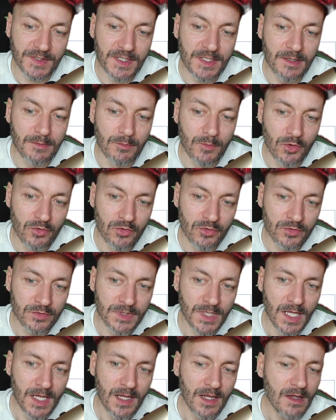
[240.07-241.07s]
the
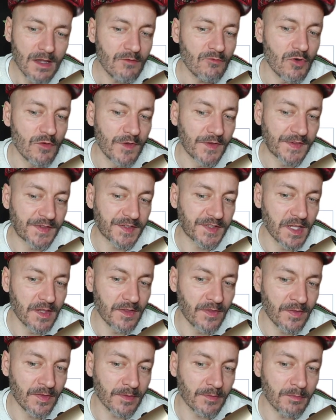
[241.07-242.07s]
moon with a
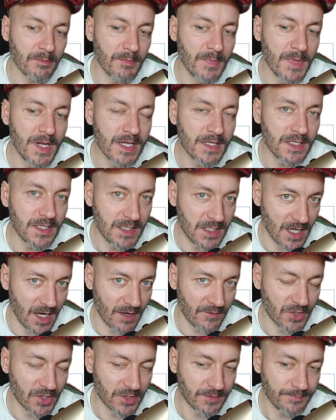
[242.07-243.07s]
thin milky
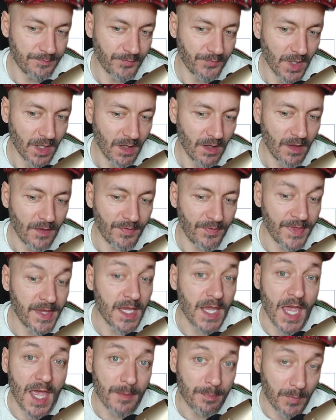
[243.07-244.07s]
cover, the
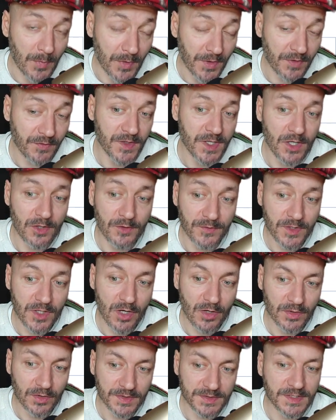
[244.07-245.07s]
atmosphere, of
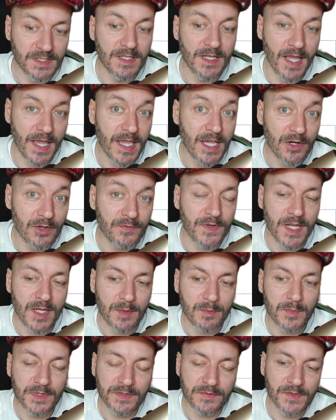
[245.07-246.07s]
course, the layer of
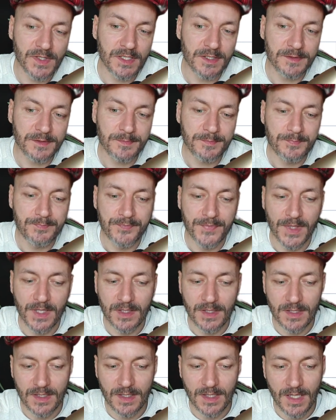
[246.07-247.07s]
atmosphere.
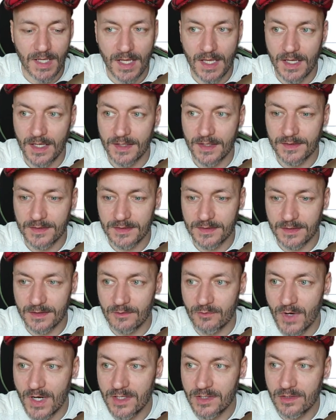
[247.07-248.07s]
And
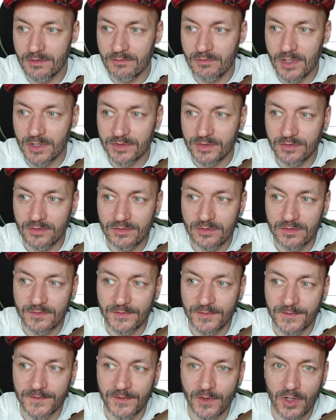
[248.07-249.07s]
when you want to
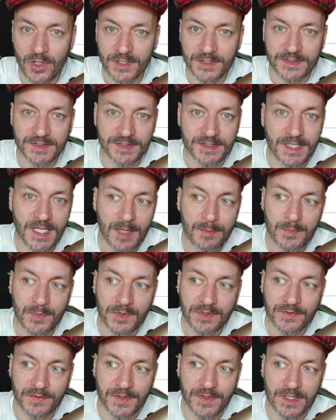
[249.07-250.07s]
force the
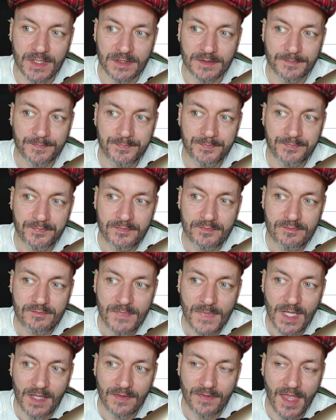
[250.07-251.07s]
atmosphere,
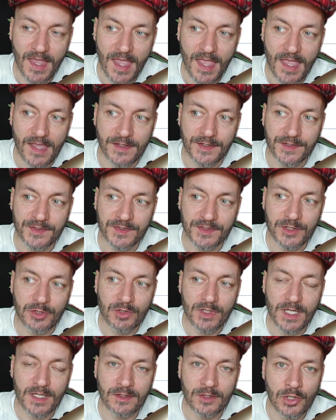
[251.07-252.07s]
the haze, you
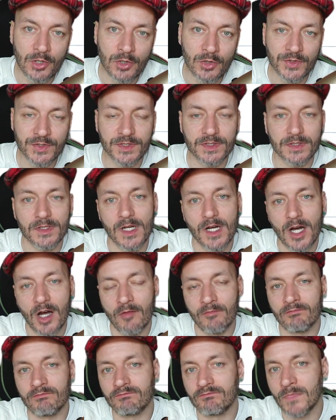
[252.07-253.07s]
can use,
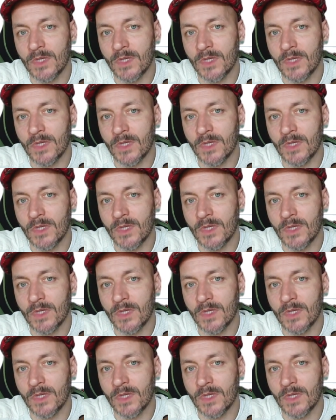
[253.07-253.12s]
for